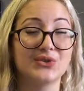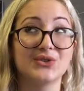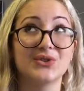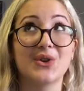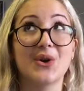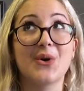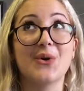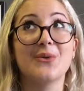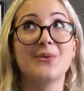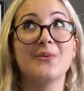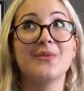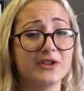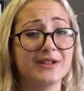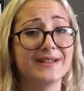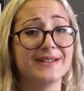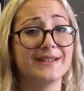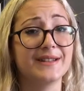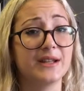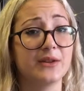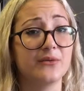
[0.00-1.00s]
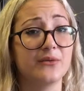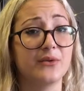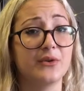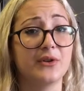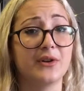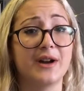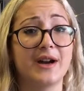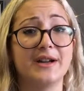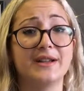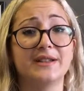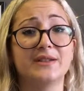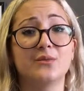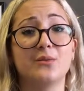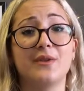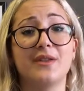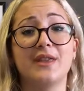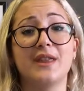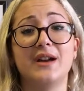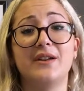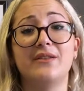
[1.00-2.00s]
So first tip for you guys
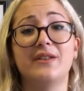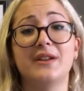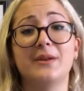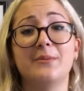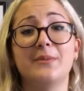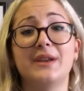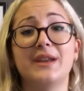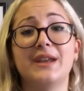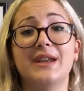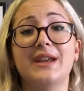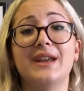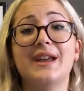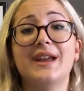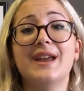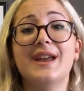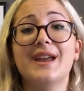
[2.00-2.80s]
would definitely be